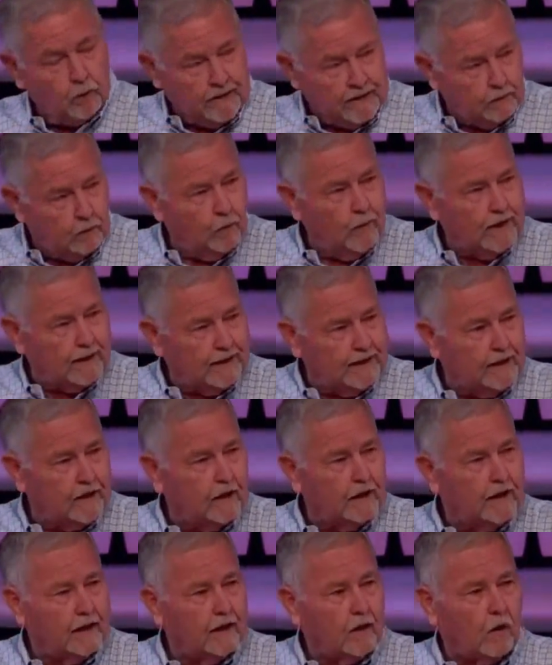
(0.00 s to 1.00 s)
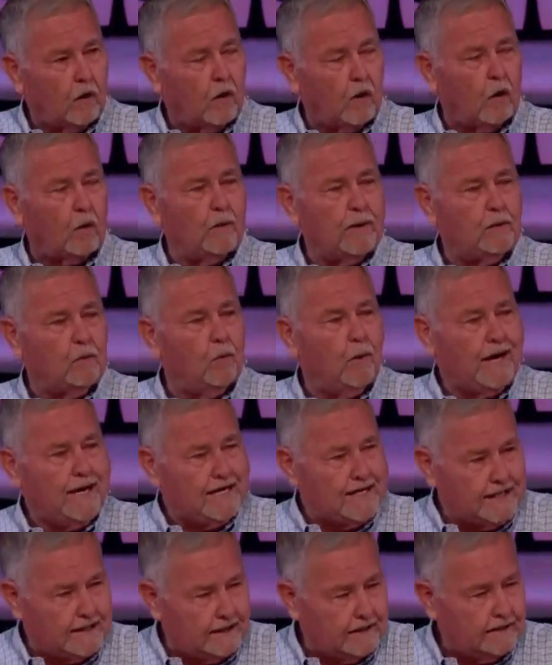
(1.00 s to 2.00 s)
are we willing or are we
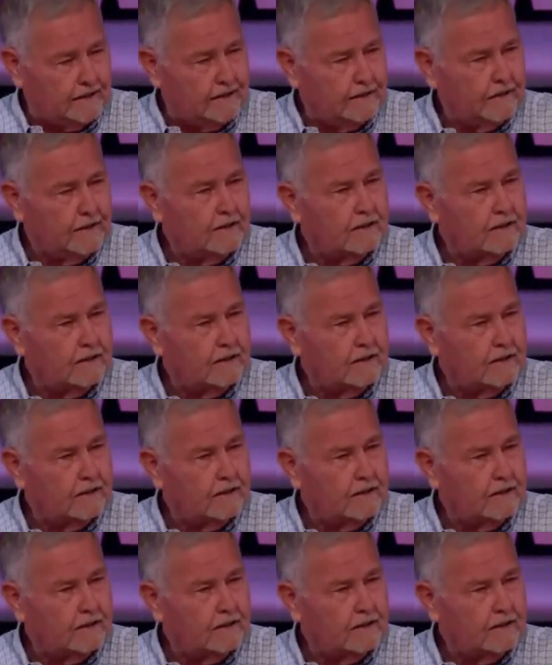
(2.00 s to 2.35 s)
waiting?